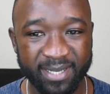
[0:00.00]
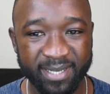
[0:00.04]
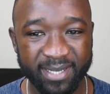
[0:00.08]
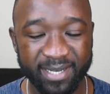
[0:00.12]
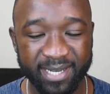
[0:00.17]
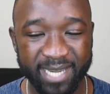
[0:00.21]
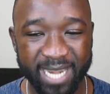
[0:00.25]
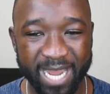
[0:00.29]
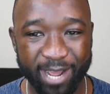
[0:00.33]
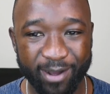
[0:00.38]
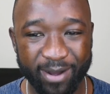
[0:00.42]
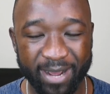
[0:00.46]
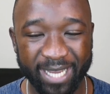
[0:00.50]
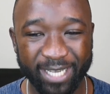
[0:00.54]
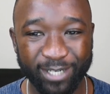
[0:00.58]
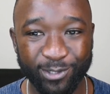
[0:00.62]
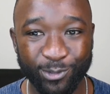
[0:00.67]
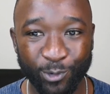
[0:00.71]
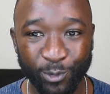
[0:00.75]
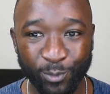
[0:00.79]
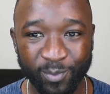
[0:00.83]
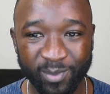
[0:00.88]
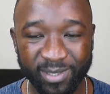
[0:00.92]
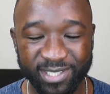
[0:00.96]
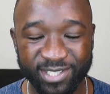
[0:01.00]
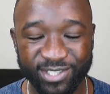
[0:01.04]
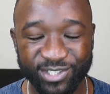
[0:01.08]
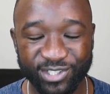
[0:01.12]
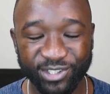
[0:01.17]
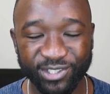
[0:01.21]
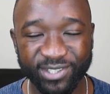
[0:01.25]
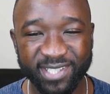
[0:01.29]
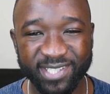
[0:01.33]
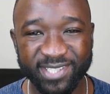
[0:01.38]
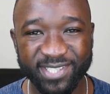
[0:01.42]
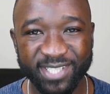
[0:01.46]
Now, I normally
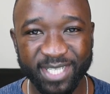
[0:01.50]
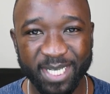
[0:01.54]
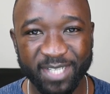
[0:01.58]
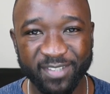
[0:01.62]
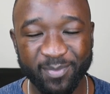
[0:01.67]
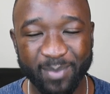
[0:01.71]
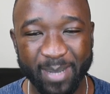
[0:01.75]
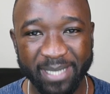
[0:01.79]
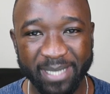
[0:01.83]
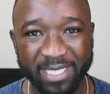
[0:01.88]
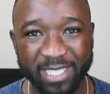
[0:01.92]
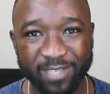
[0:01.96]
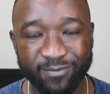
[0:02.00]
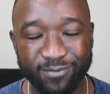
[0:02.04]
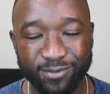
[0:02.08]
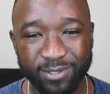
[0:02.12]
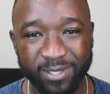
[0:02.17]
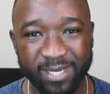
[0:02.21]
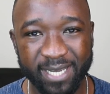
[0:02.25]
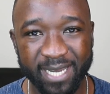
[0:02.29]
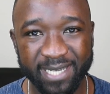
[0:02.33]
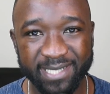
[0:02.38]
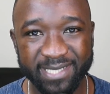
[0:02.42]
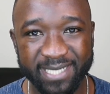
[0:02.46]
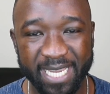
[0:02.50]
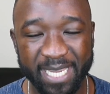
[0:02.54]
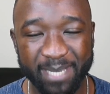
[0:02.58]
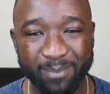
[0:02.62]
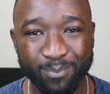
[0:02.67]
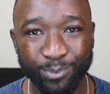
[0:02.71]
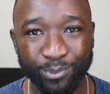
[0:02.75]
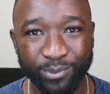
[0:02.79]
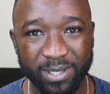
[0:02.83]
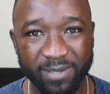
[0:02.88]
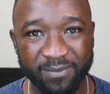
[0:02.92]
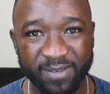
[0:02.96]
start this off by giving you guys a
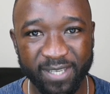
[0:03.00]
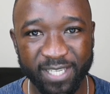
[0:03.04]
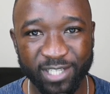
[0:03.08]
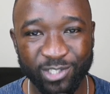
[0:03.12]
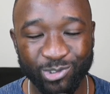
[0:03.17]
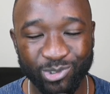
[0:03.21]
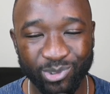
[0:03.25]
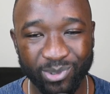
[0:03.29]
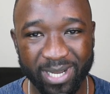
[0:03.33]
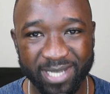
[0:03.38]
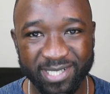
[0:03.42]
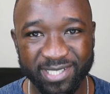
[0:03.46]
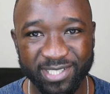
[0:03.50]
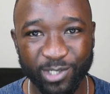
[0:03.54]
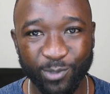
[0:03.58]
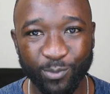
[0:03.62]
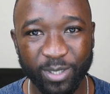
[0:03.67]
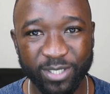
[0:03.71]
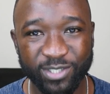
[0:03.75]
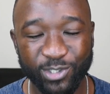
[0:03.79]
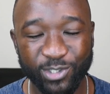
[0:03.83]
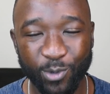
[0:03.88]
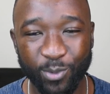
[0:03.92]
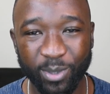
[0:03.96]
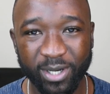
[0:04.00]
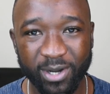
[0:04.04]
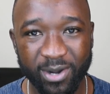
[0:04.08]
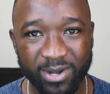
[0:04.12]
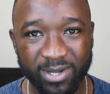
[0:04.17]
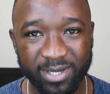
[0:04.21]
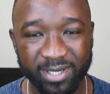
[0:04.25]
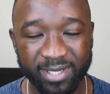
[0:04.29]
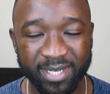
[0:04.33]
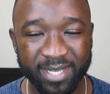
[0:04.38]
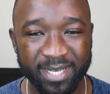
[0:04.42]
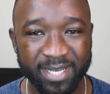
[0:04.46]
brief intro as to what's going
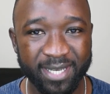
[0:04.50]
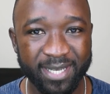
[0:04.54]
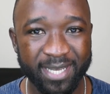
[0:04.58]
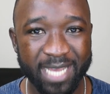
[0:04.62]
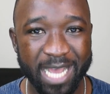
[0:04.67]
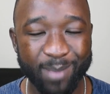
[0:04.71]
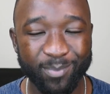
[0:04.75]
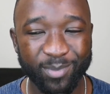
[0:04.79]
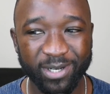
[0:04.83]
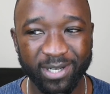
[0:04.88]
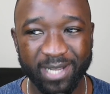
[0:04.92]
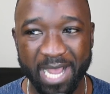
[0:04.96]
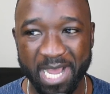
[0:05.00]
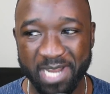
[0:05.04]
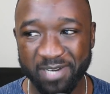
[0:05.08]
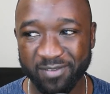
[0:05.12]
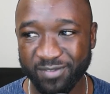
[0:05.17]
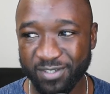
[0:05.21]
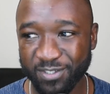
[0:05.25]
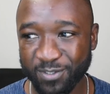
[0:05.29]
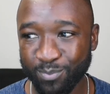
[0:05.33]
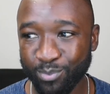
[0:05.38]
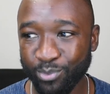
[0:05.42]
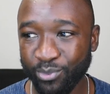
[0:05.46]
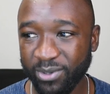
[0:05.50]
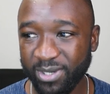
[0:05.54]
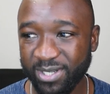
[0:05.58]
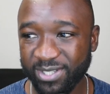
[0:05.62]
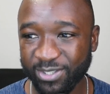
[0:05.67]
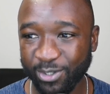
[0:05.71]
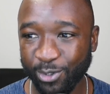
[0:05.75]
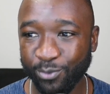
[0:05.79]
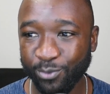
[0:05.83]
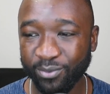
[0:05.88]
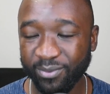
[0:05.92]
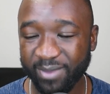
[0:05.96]
on. I'm going to kind of just
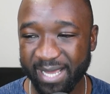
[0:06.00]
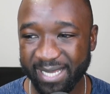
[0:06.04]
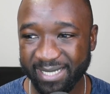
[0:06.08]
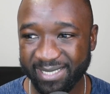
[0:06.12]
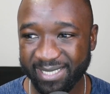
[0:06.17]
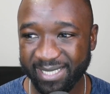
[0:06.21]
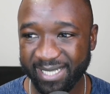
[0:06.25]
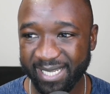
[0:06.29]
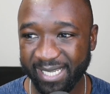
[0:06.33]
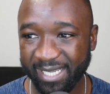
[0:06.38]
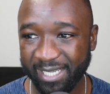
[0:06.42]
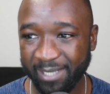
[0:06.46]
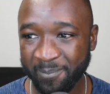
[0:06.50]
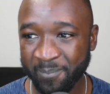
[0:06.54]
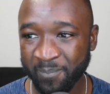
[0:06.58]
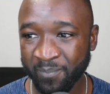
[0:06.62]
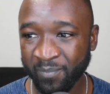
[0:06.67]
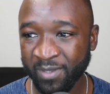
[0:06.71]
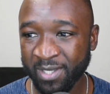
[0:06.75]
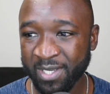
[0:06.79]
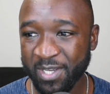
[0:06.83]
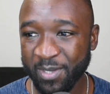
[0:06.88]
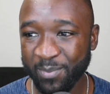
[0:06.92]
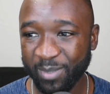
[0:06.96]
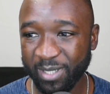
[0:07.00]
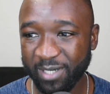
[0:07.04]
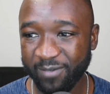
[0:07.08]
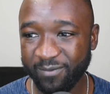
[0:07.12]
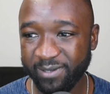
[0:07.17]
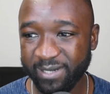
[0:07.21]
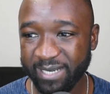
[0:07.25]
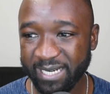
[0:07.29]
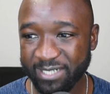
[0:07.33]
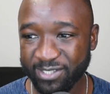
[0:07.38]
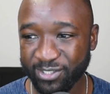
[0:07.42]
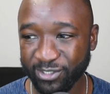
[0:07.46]
breeze over that today. But if
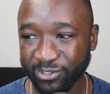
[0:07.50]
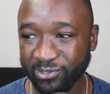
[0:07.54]
you guys are